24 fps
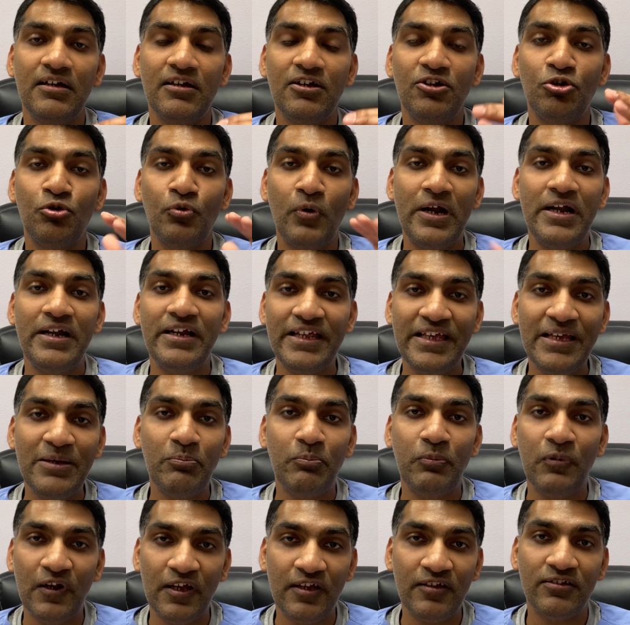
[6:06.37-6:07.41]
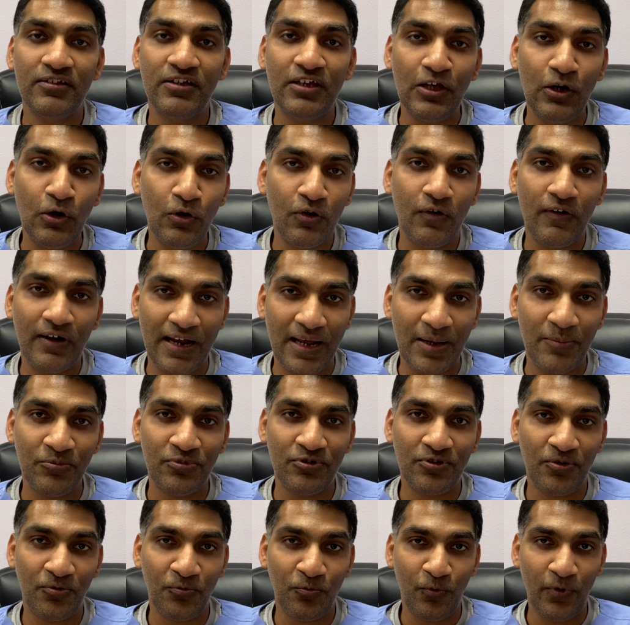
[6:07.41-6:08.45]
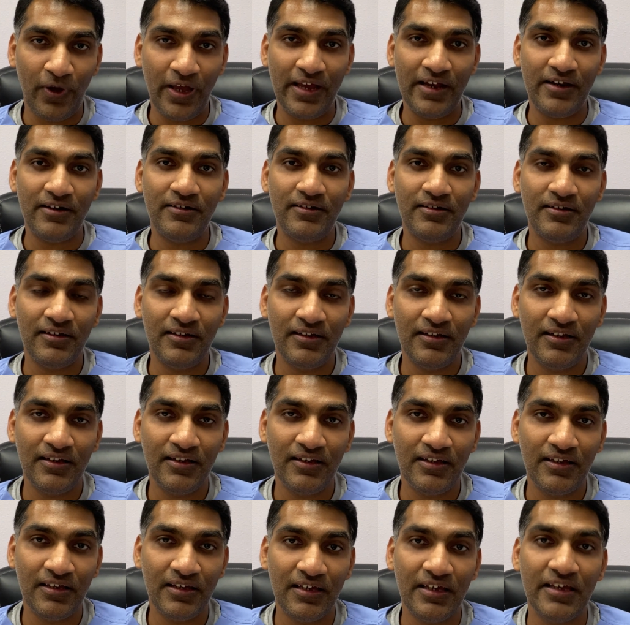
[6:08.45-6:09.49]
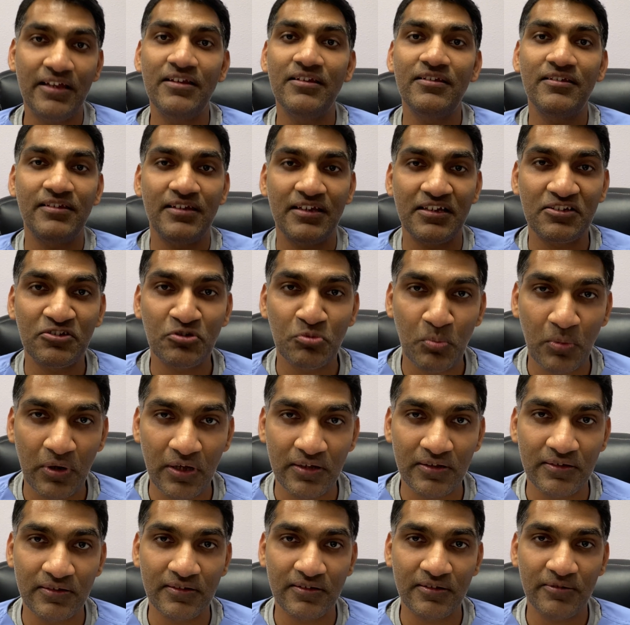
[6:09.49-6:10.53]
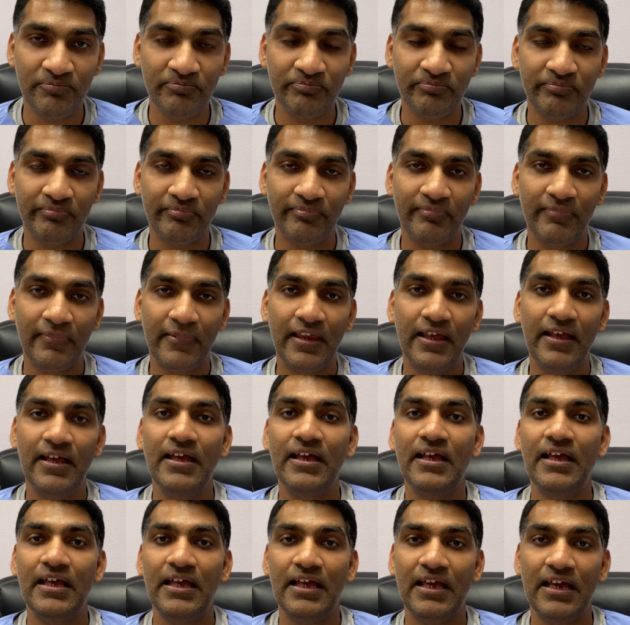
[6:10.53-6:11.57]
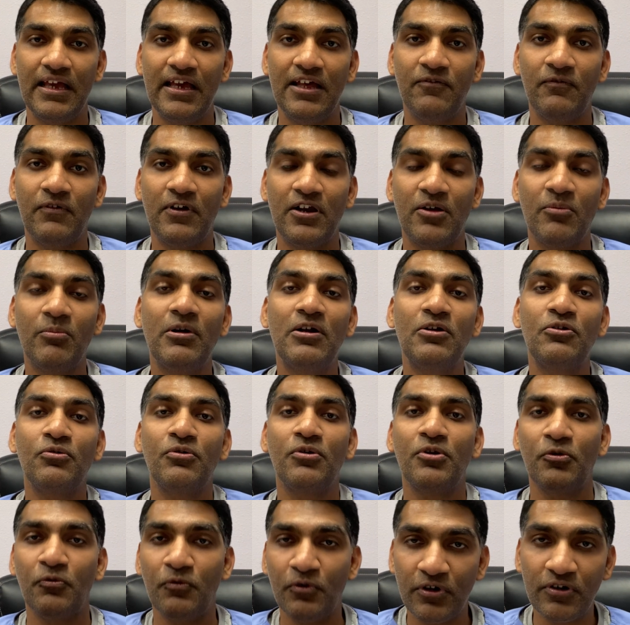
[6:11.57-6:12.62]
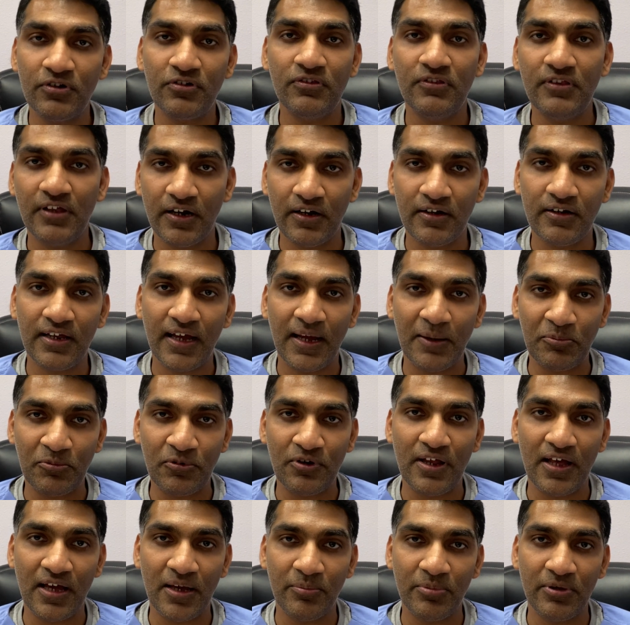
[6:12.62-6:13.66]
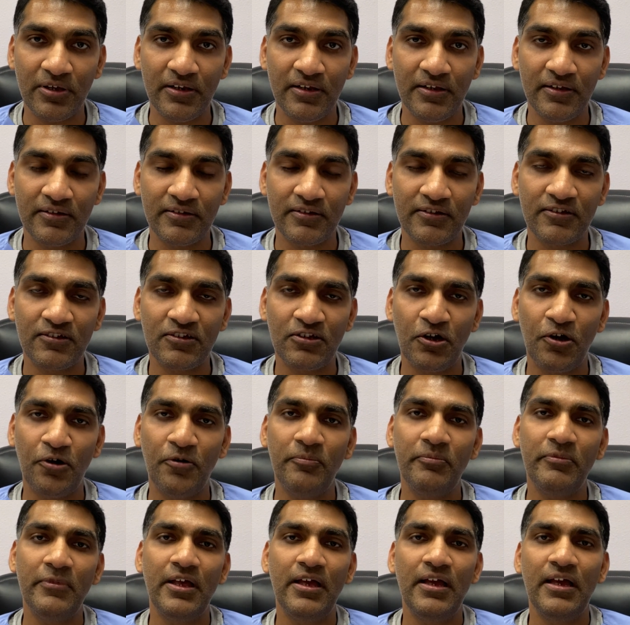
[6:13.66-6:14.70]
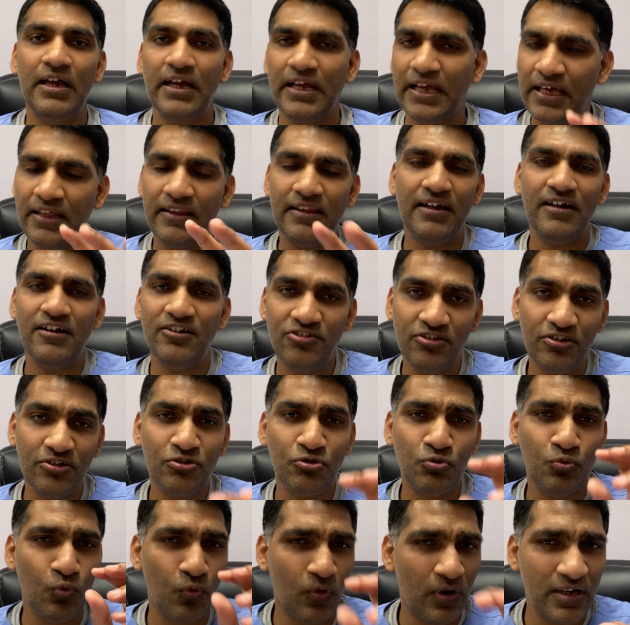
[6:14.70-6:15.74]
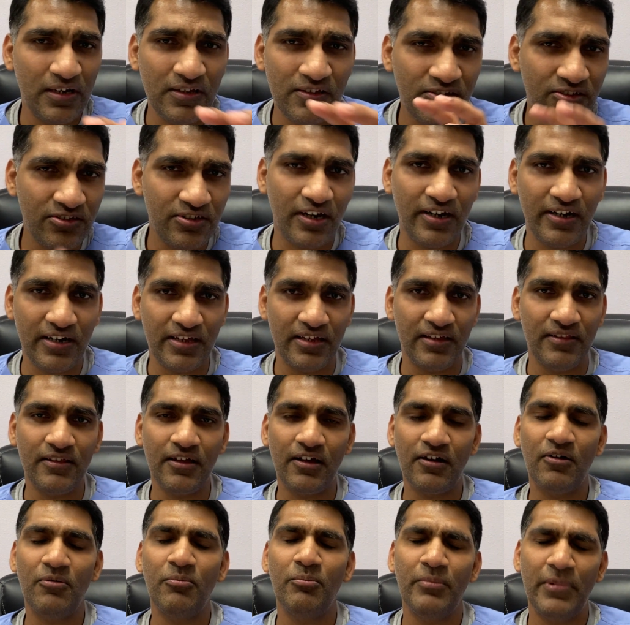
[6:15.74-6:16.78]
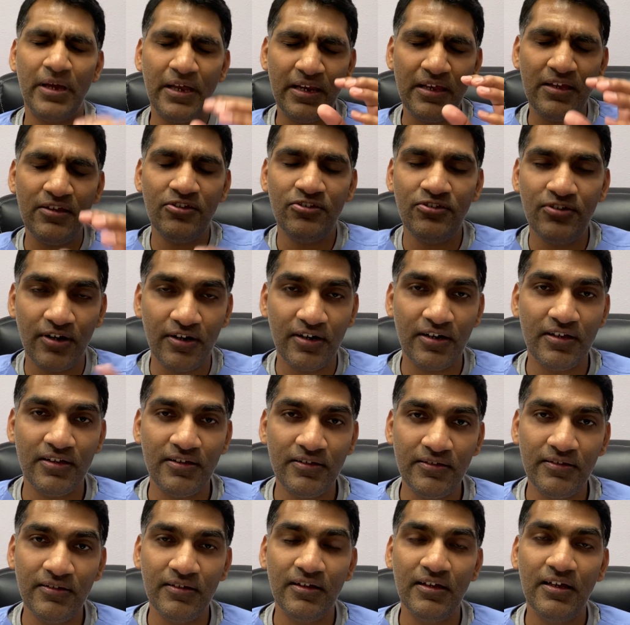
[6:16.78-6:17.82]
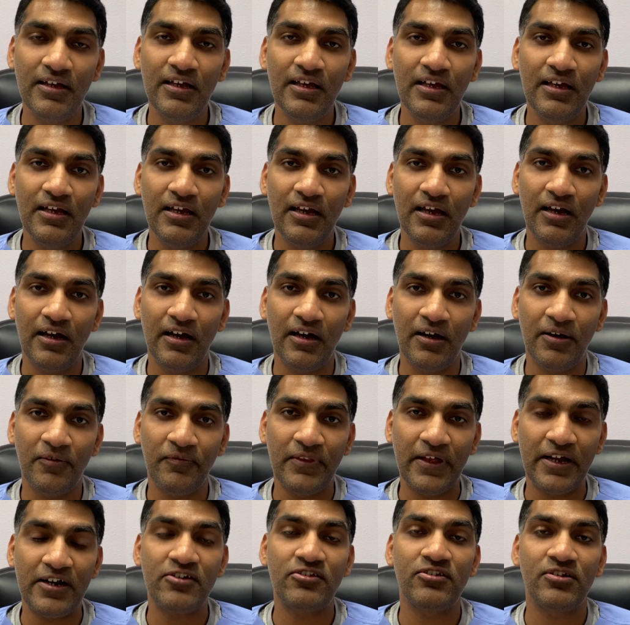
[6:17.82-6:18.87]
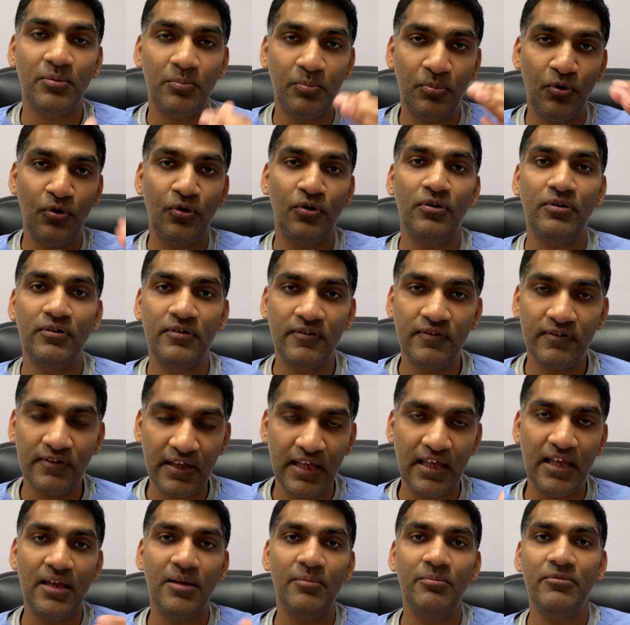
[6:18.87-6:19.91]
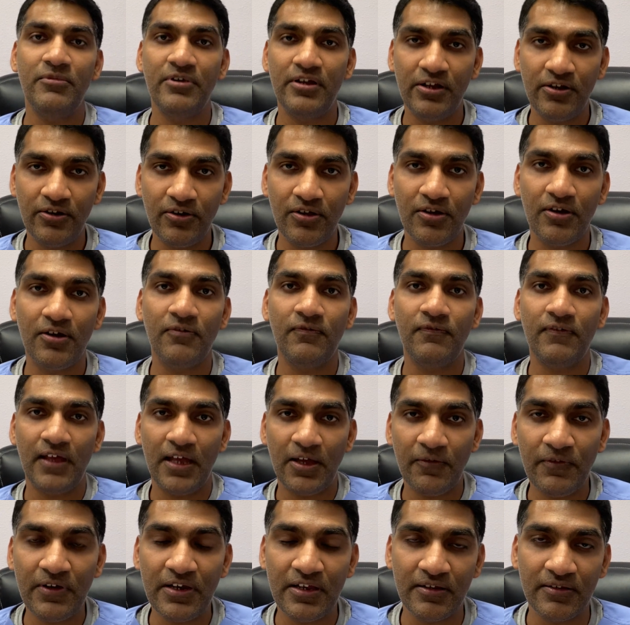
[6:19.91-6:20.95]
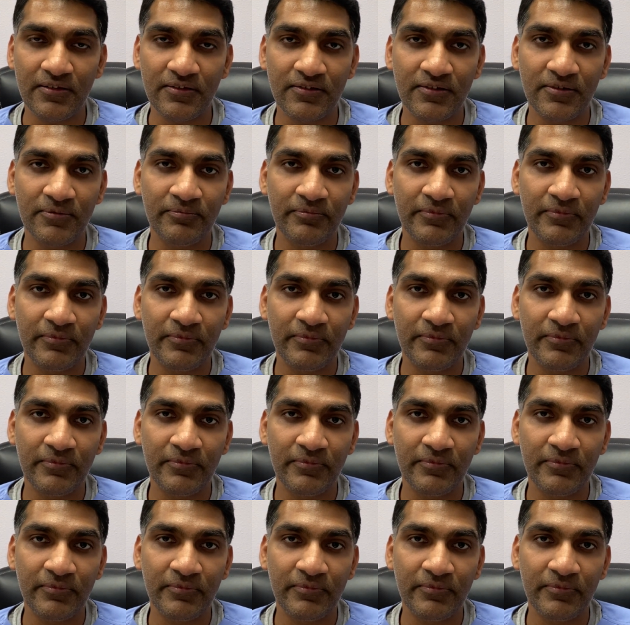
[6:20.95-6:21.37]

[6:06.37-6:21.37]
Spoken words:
20 plus kilograms of weight in 6 months and were able to reverse their type 2 diabetes. So again, that's just one study. There are many studies that support the same degree of evidence